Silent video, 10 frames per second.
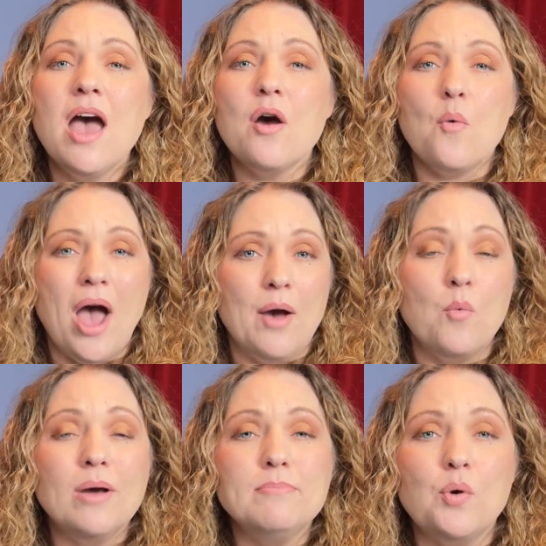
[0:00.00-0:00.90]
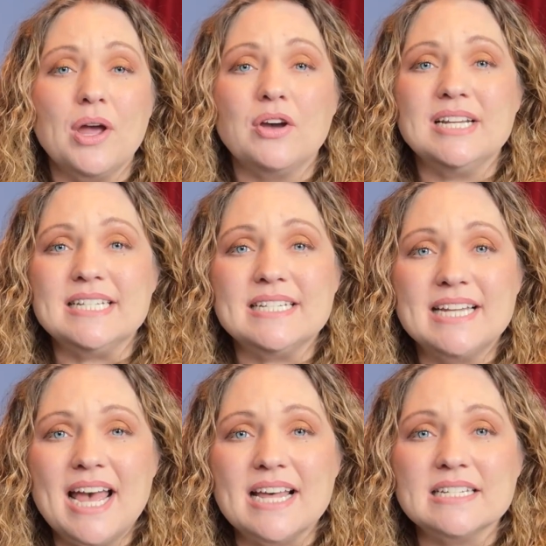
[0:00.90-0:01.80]
at one point on his
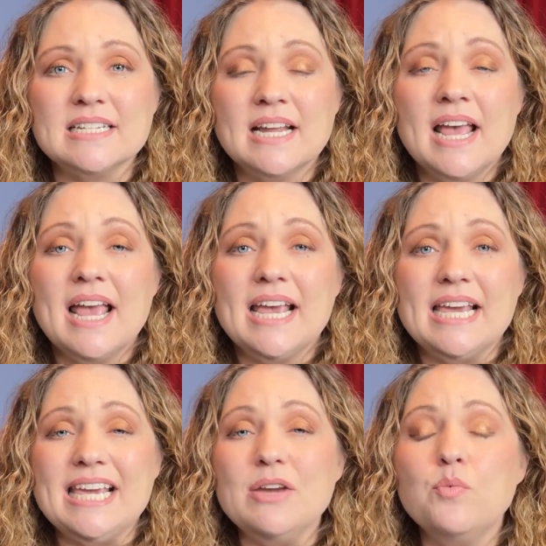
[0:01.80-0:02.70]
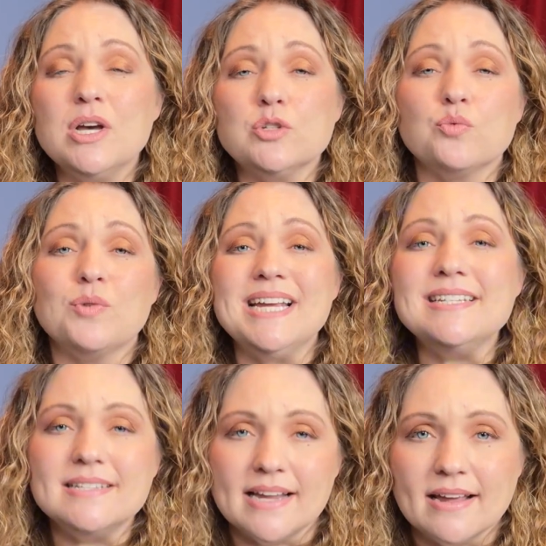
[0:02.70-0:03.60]
test, he was
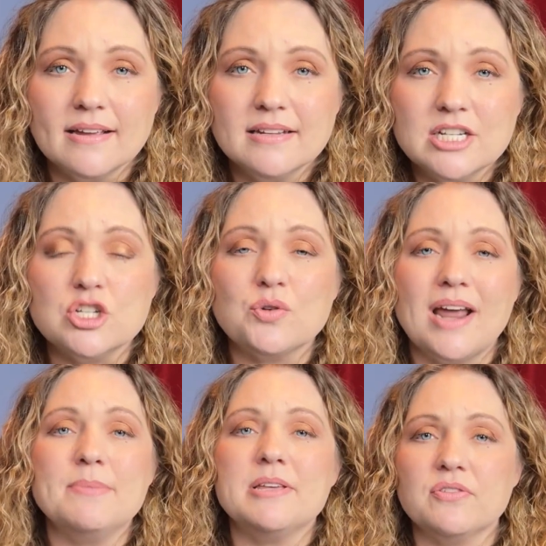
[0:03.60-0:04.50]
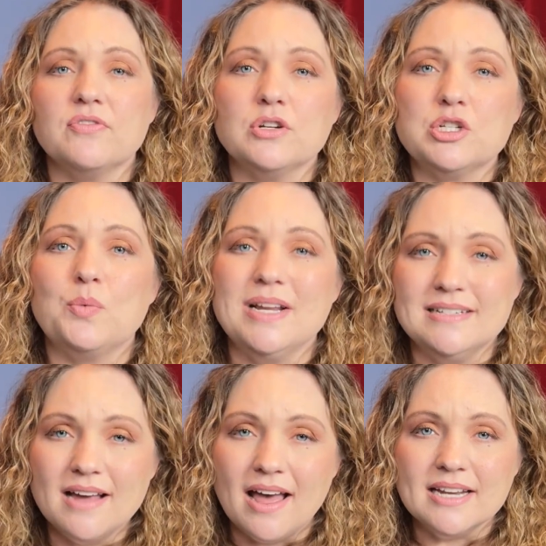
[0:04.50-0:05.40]
racing to try to be the first one
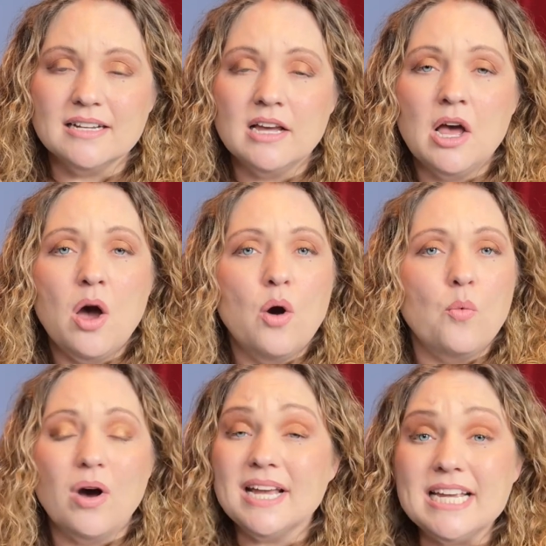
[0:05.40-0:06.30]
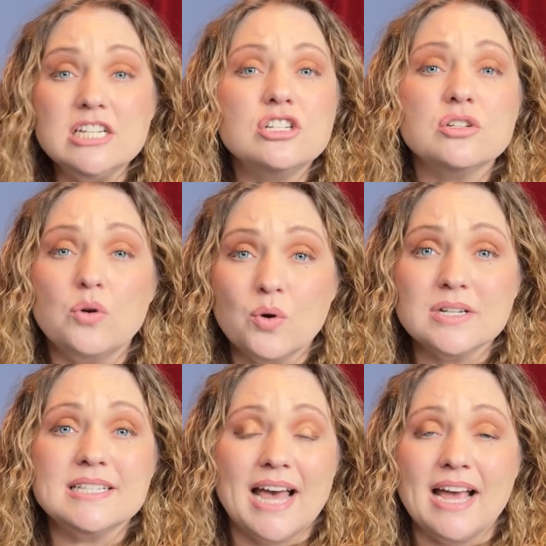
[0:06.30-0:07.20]
done. Well, his
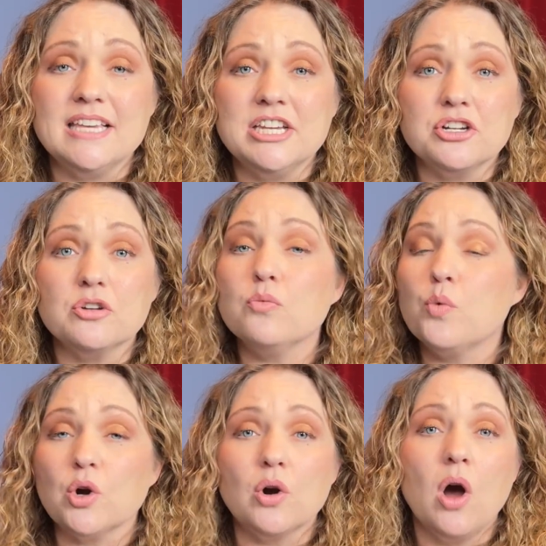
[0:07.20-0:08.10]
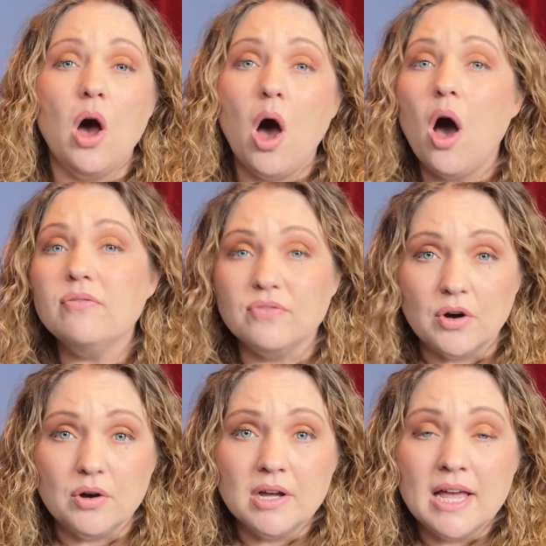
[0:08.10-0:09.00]
scores that year were
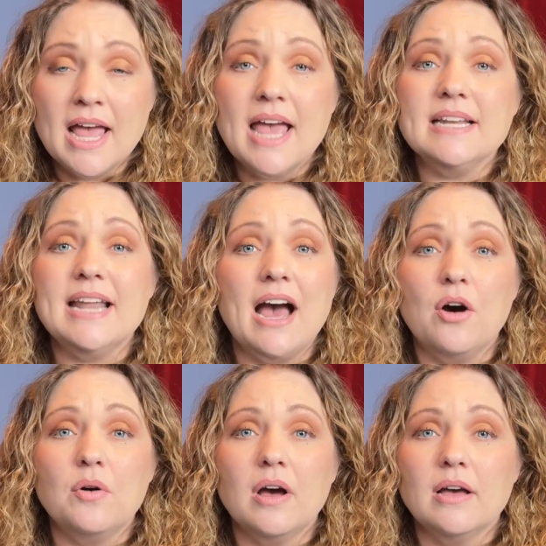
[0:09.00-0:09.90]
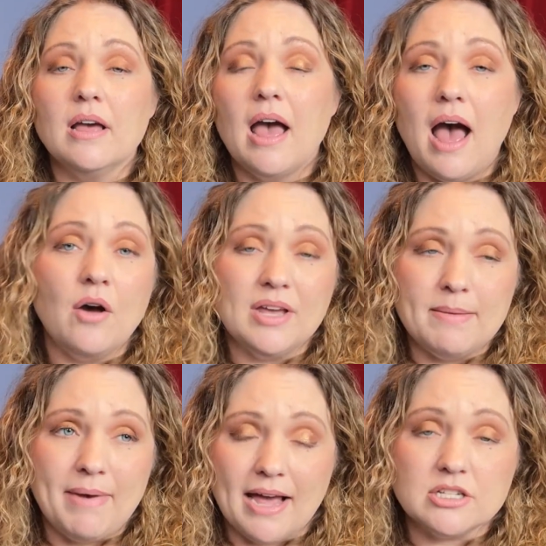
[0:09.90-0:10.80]
awful. Now, I'll get
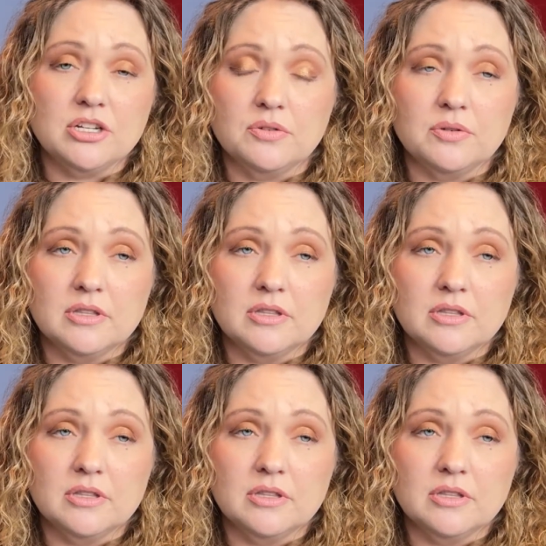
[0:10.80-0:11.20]
back to the